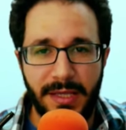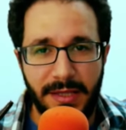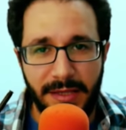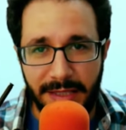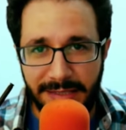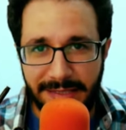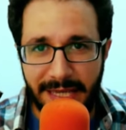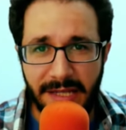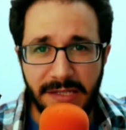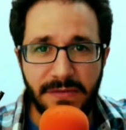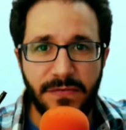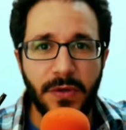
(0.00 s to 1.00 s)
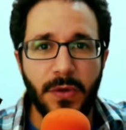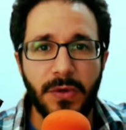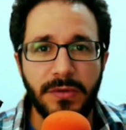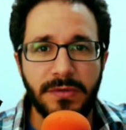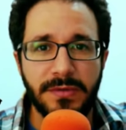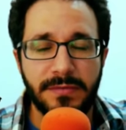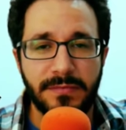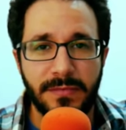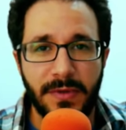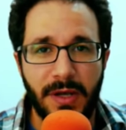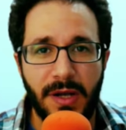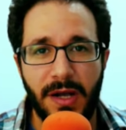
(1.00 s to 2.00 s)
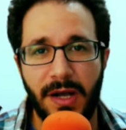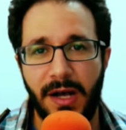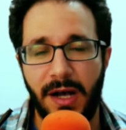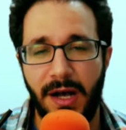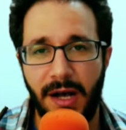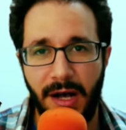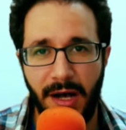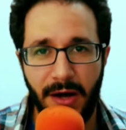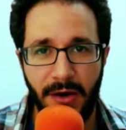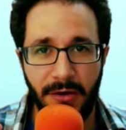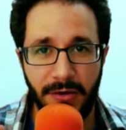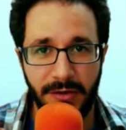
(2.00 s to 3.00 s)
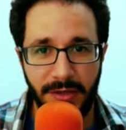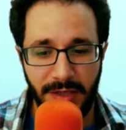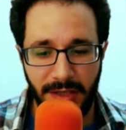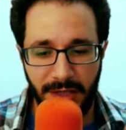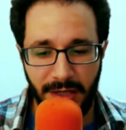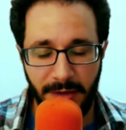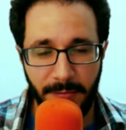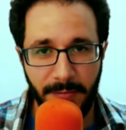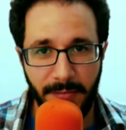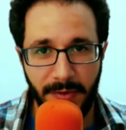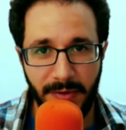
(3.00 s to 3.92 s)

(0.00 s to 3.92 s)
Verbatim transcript: The ten sfirot are um,